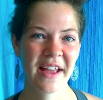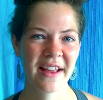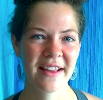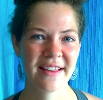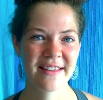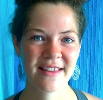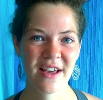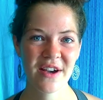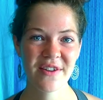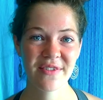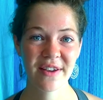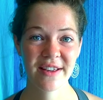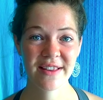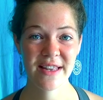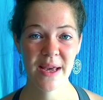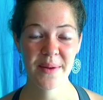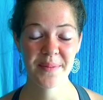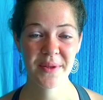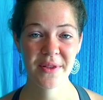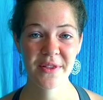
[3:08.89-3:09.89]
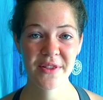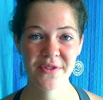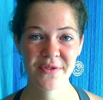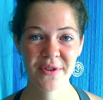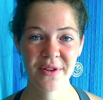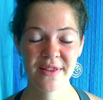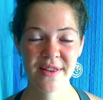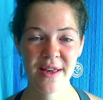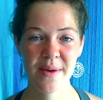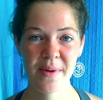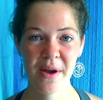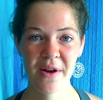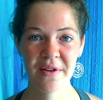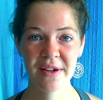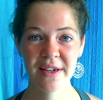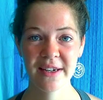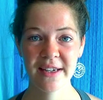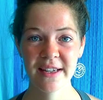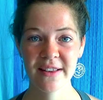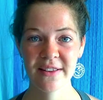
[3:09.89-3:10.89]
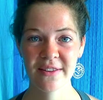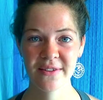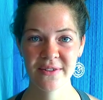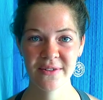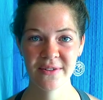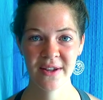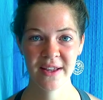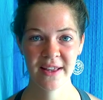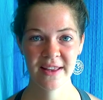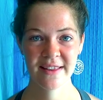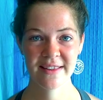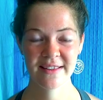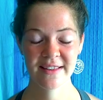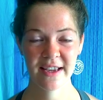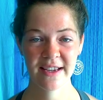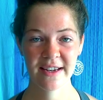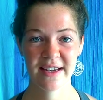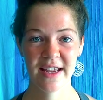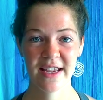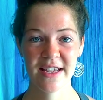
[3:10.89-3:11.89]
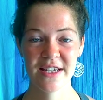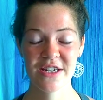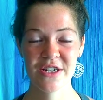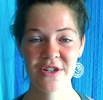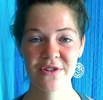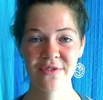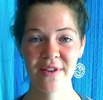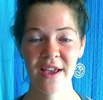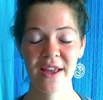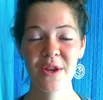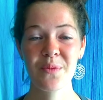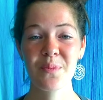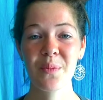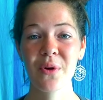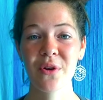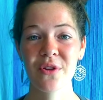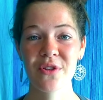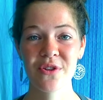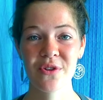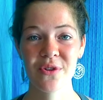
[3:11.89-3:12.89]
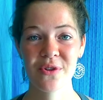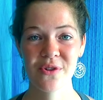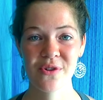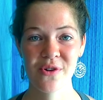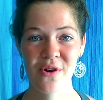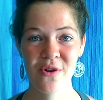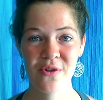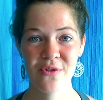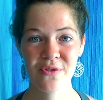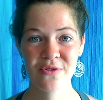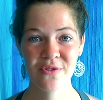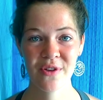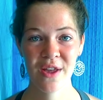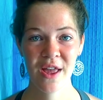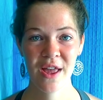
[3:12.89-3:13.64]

self-acceptance would somehow lead to stagnation of any personal growth.